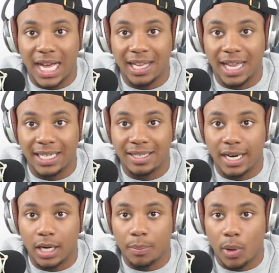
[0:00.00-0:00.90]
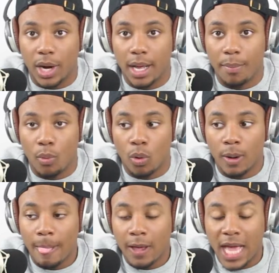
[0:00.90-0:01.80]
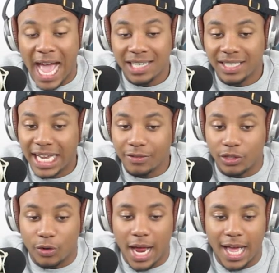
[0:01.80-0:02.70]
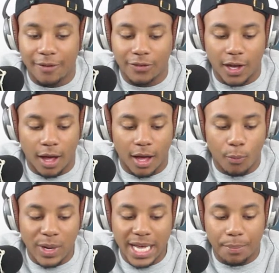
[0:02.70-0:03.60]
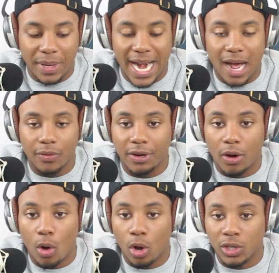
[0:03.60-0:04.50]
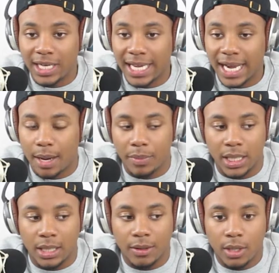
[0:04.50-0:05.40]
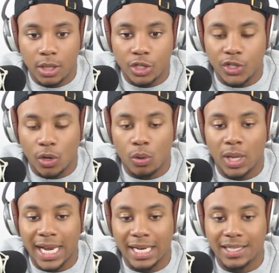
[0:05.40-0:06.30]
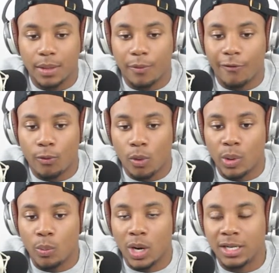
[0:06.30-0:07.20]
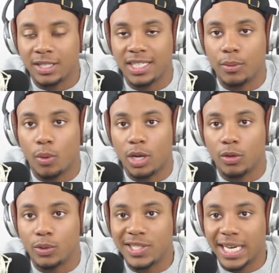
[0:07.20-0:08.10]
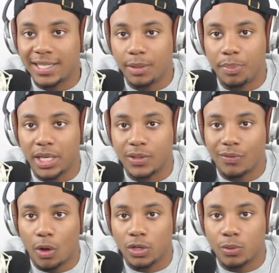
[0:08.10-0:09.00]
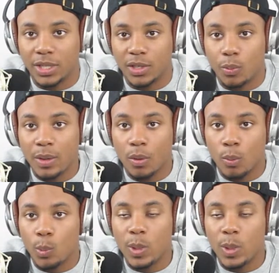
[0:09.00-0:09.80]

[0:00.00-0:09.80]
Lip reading: like Derek Barnett more. Actually, at the draft, we had been out there all day, and I mean, So like I said before, we wanted to see one of those sexy picks fall to us, and we were